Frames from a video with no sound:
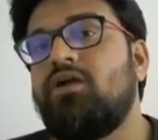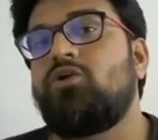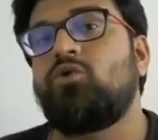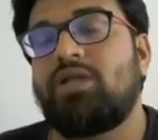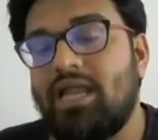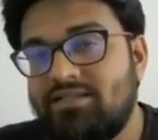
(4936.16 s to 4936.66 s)

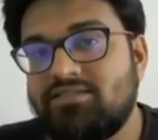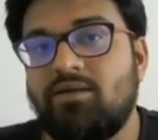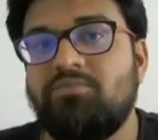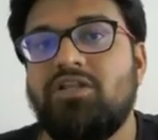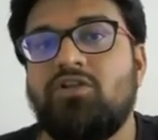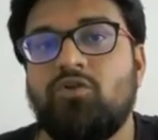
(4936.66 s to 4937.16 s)
To get
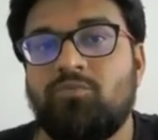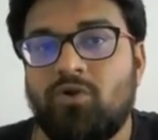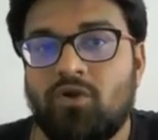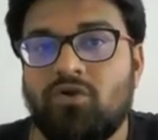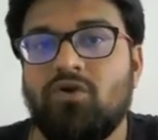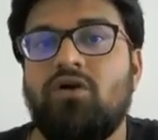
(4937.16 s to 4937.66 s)
something, to
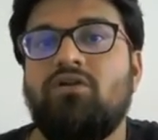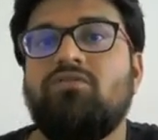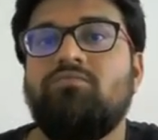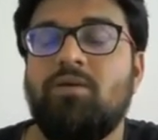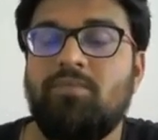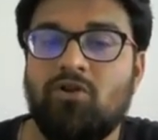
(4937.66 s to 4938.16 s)
procure,
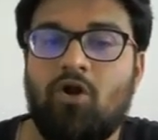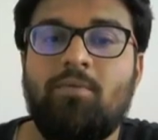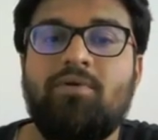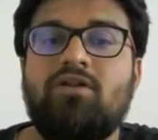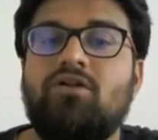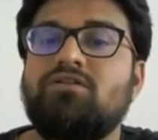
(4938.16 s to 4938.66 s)
maybe raw
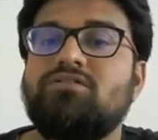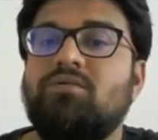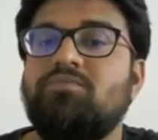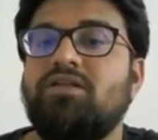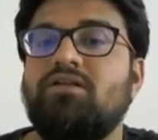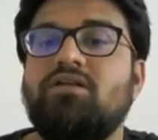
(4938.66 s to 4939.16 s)
material or
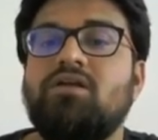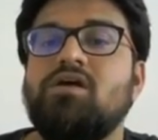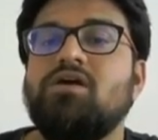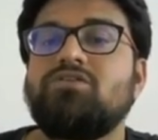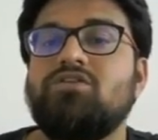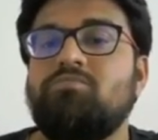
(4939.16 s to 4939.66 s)
something.
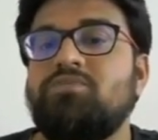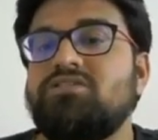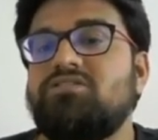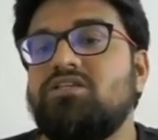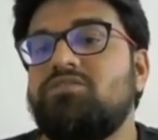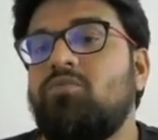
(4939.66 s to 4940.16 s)
So
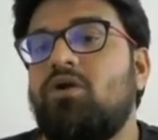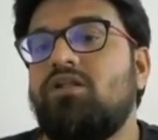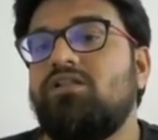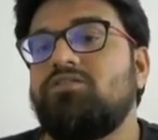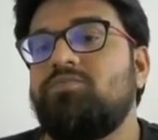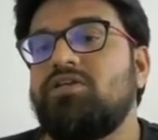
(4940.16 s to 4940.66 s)
business
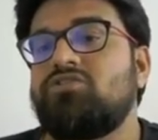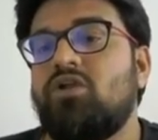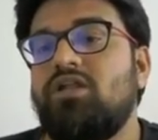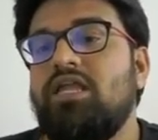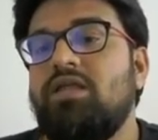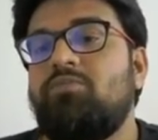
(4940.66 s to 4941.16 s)
models based
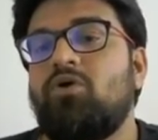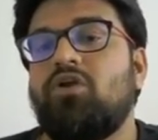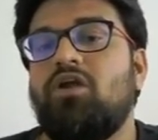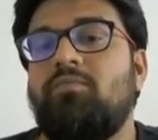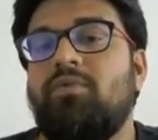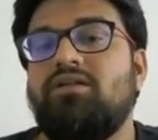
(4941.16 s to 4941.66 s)
on
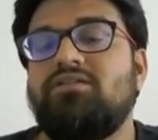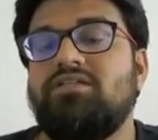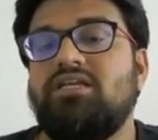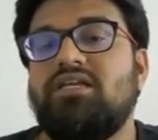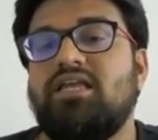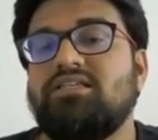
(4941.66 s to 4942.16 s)
e-procurement
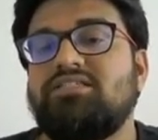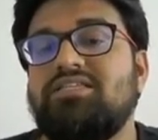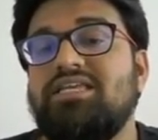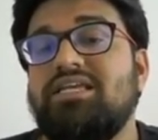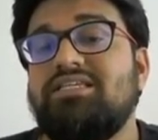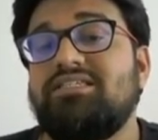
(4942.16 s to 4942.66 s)
seek,
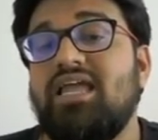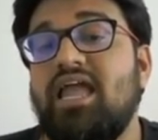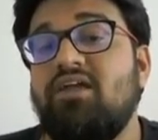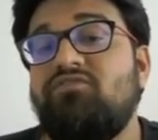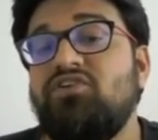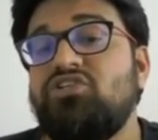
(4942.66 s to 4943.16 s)
seeks
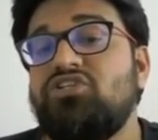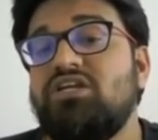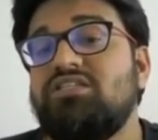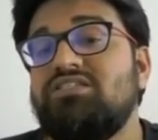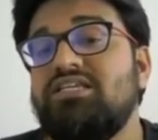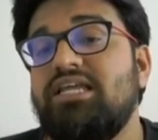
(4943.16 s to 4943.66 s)

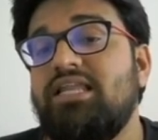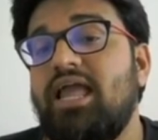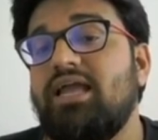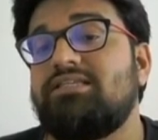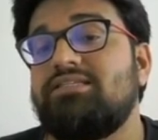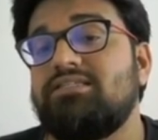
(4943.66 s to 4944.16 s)
efficiency in
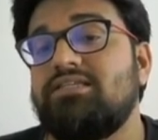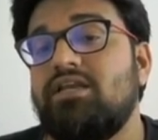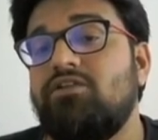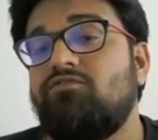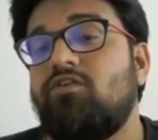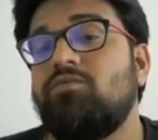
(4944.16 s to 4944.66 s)
accessing
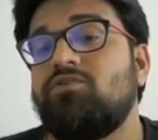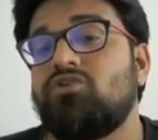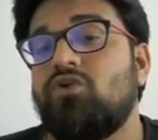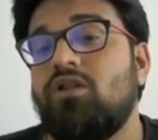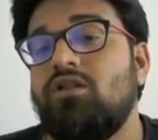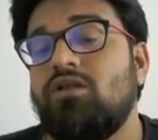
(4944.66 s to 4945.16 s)

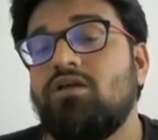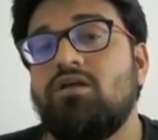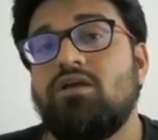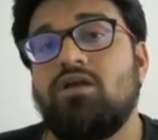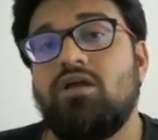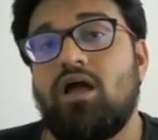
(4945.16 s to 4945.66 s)
information on.
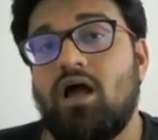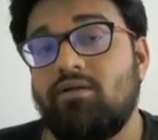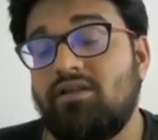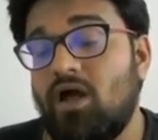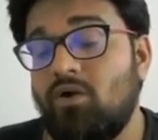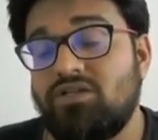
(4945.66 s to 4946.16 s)

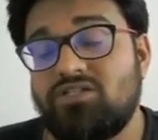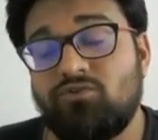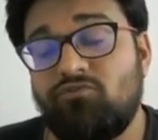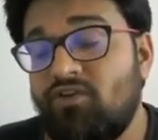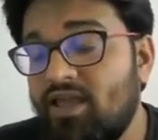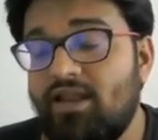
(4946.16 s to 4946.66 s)
Now it's
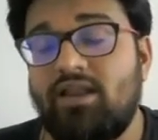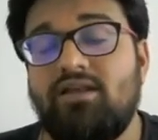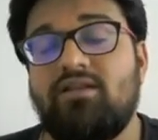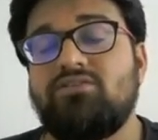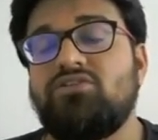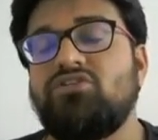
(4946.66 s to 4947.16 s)
very
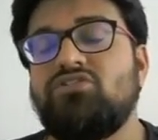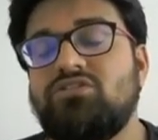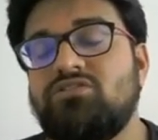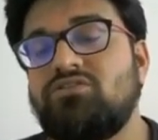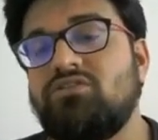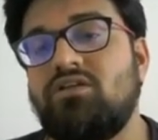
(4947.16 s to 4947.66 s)
interesting.
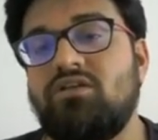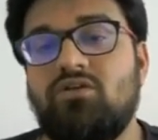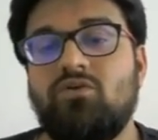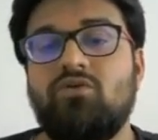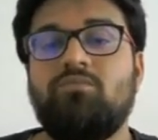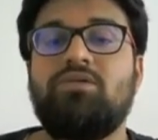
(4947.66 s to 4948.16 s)
Just, you
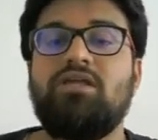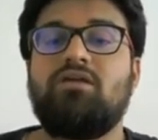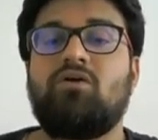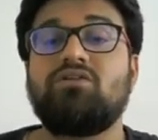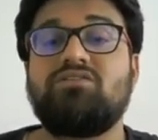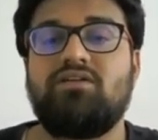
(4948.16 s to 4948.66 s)
know, be
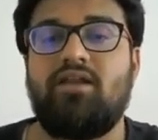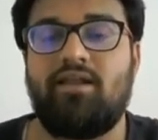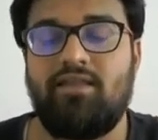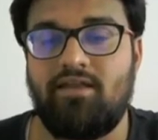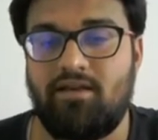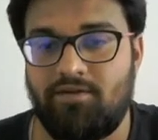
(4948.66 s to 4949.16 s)
concentrate
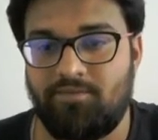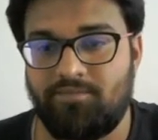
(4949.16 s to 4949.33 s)
here.